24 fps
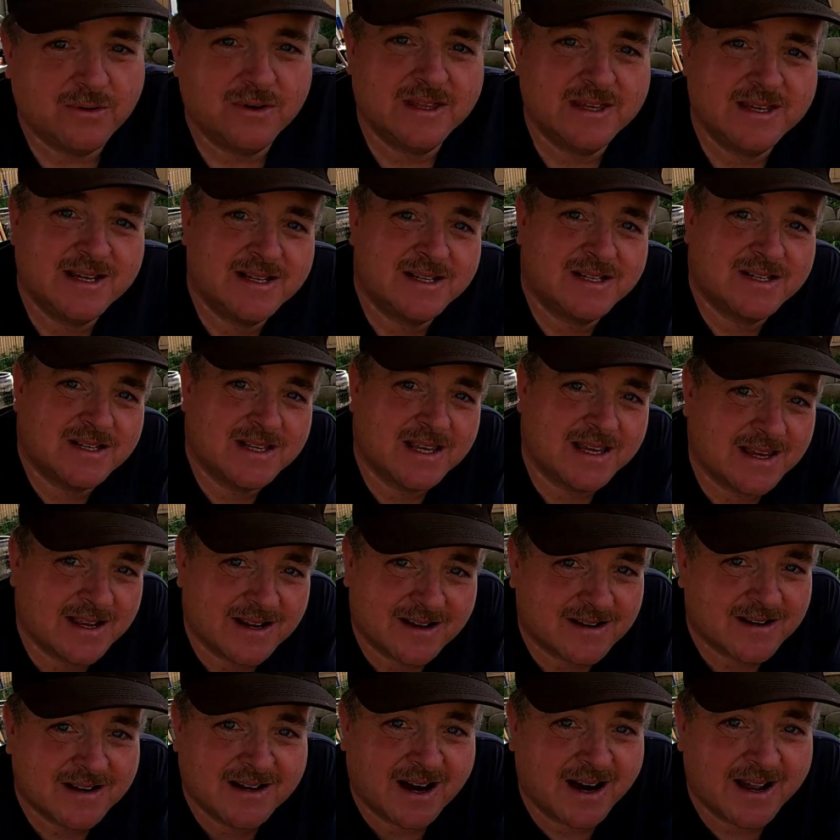really interesting.
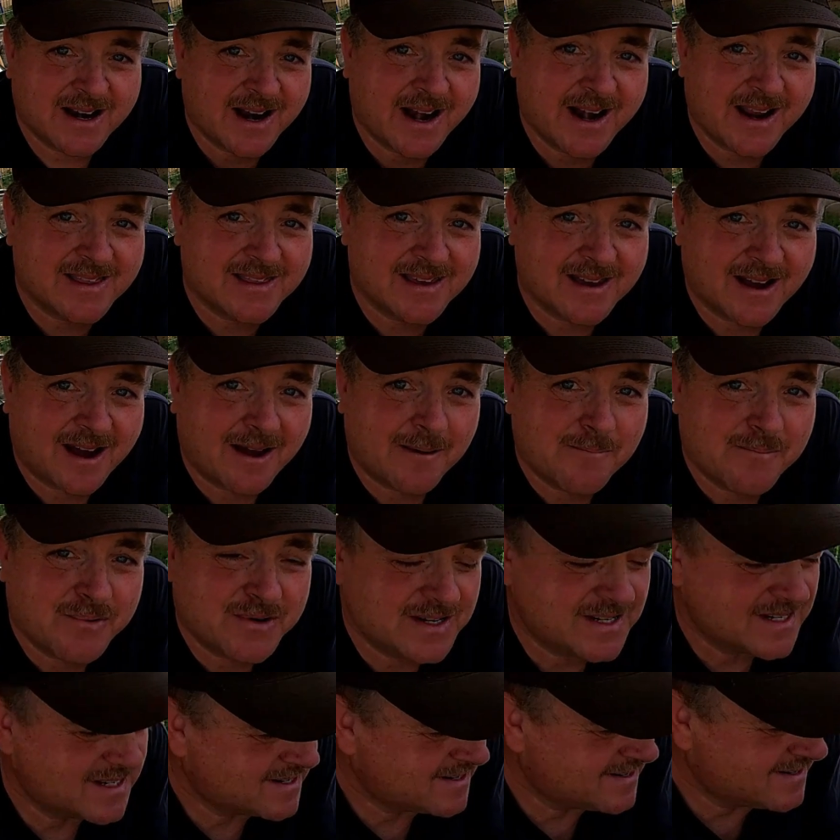It'll cut anything, I'm
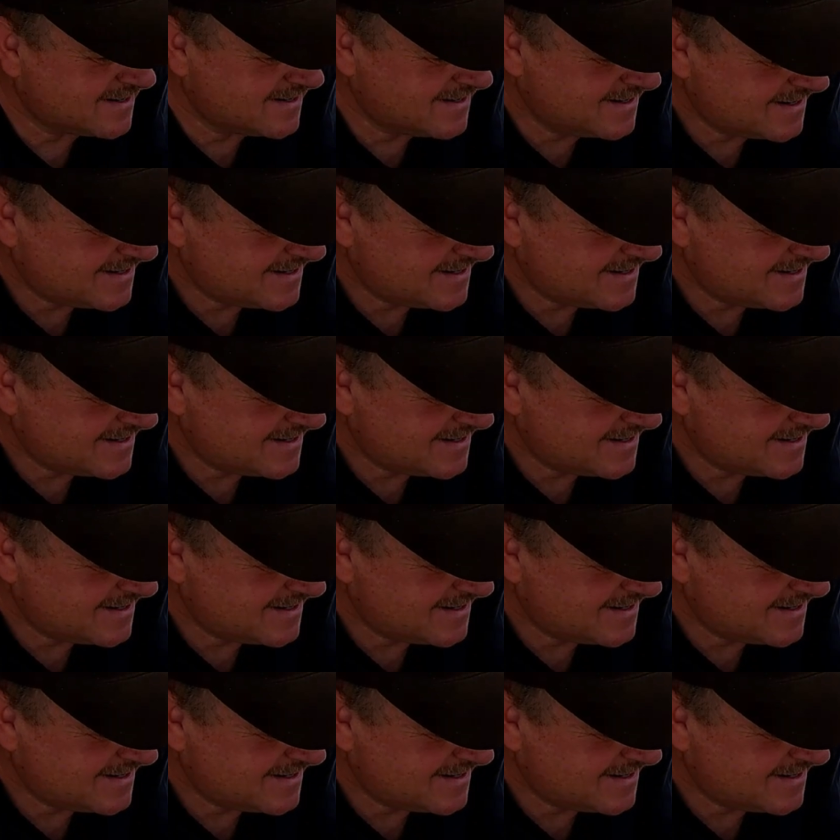pretty sure.